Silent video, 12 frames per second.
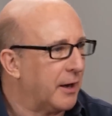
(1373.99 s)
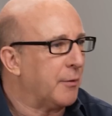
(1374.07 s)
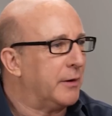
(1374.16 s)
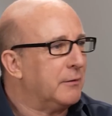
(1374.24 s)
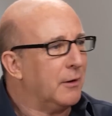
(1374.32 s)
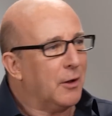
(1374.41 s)
I
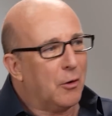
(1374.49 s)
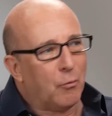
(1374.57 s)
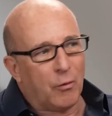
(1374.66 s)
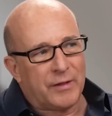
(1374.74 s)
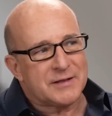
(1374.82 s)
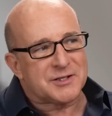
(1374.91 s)
went,
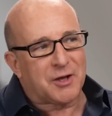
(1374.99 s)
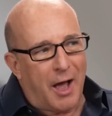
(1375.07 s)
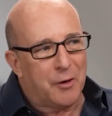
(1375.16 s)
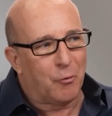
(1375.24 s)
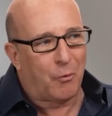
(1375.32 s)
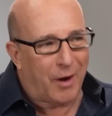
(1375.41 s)
well, that's
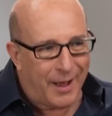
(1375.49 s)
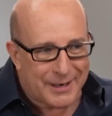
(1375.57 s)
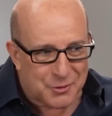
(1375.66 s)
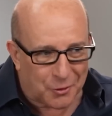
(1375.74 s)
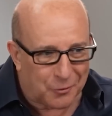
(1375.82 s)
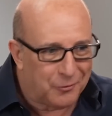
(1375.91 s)
kind of what I
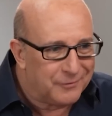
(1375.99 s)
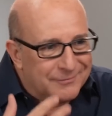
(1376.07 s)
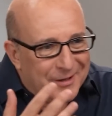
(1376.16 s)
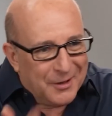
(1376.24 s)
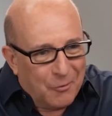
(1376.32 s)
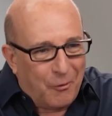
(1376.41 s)
do
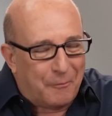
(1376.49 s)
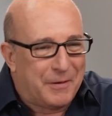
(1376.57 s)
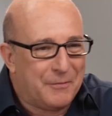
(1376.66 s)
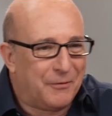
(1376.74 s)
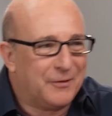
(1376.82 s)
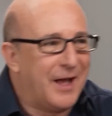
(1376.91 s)
and what
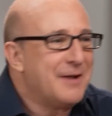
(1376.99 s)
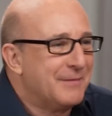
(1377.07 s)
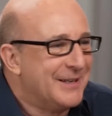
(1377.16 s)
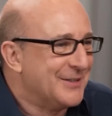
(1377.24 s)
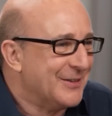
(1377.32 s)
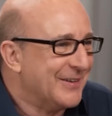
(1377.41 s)
people like
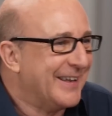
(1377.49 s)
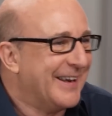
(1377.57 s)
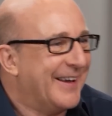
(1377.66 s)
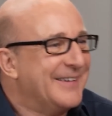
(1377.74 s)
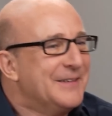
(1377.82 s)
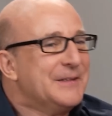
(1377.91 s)
me
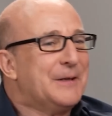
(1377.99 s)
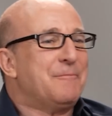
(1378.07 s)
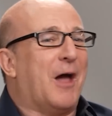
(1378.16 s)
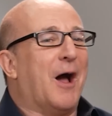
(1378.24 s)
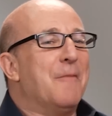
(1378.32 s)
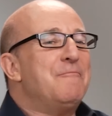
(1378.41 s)
do,
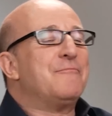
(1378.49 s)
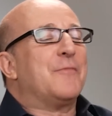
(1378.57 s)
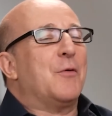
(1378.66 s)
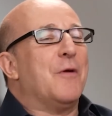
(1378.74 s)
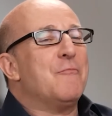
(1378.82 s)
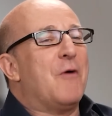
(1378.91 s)

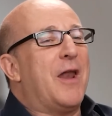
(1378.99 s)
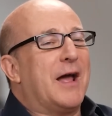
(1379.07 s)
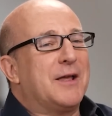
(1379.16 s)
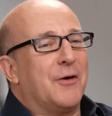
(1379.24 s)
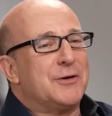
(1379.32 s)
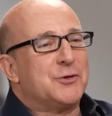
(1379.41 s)
When
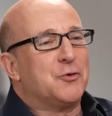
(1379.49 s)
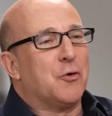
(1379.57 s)
I go into